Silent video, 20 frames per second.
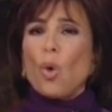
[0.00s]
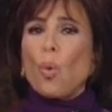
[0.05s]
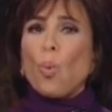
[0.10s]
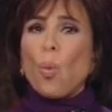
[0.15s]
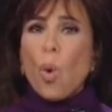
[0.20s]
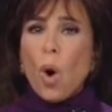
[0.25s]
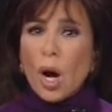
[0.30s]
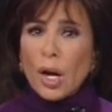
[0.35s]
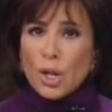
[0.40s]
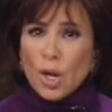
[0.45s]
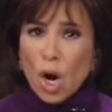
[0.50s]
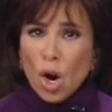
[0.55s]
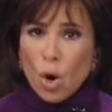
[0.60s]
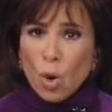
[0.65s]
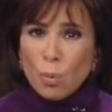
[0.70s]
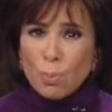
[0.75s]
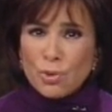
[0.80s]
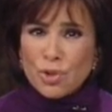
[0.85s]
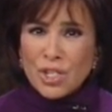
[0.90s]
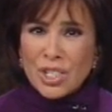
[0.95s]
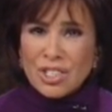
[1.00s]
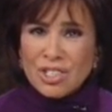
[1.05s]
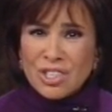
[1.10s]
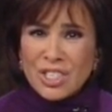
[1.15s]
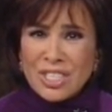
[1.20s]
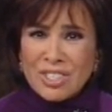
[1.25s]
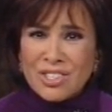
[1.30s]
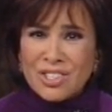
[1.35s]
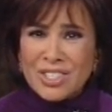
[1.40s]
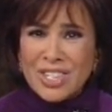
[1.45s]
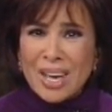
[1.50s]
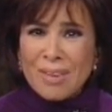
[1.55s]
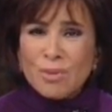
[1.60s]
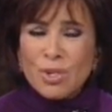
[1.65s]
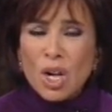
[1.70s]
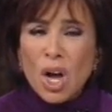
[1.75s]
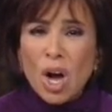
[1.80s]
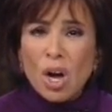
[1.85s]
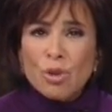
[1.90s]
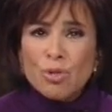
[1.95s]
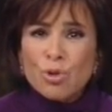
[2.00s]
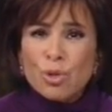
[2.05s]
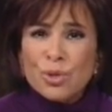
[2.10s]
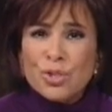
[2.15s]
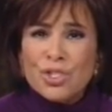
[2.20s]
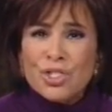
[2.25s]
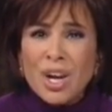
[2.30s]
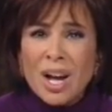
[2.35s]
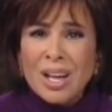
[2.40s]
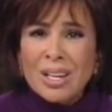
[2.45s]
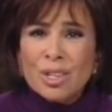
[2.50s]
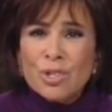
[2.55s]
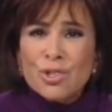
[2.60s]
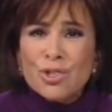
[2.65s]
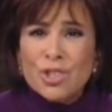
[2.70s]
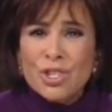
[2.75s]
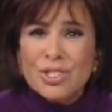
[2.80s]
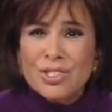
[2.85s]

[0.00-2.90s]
one home $6,700